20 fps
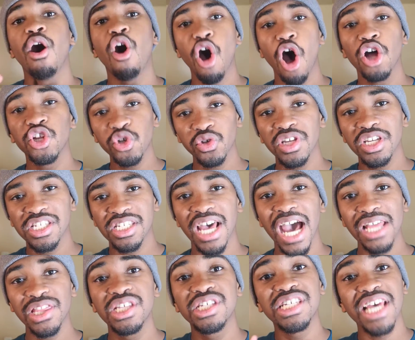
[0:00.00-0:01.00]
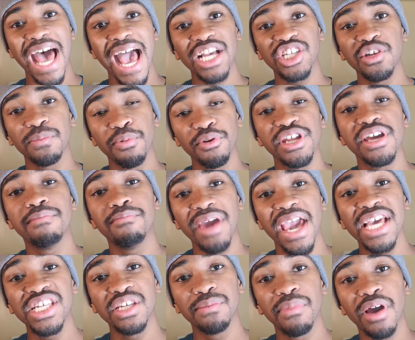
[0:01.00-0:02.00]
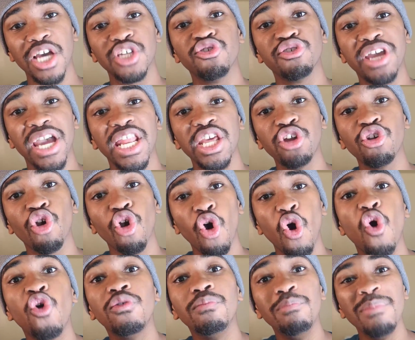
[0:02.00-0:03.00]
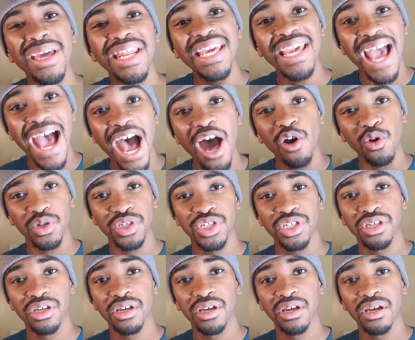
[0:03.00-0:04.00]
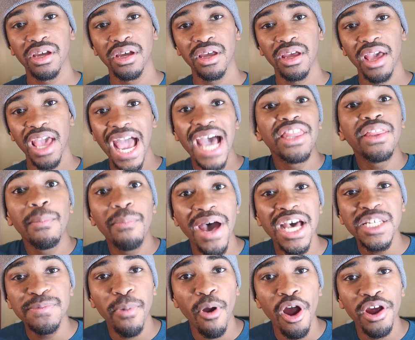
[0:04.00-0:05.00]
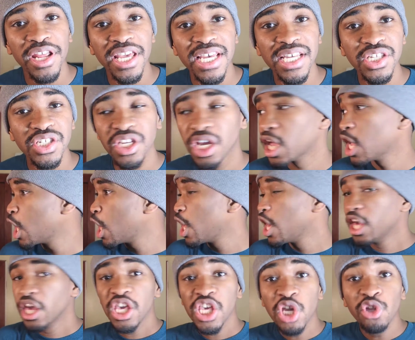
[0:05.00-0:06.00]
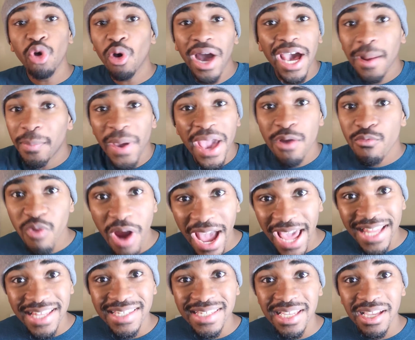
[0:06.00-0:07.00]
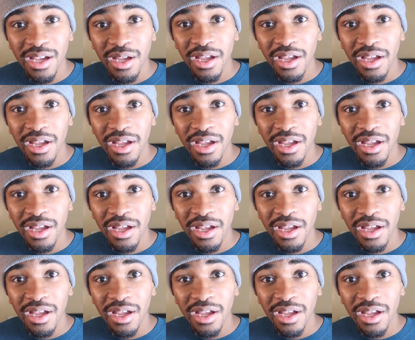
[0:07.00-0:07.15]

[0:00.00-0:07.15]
Now, all jokes aside, this is actually pretty amazing because you're getting your own mini house. And the best part is, you don't gotta pay rent.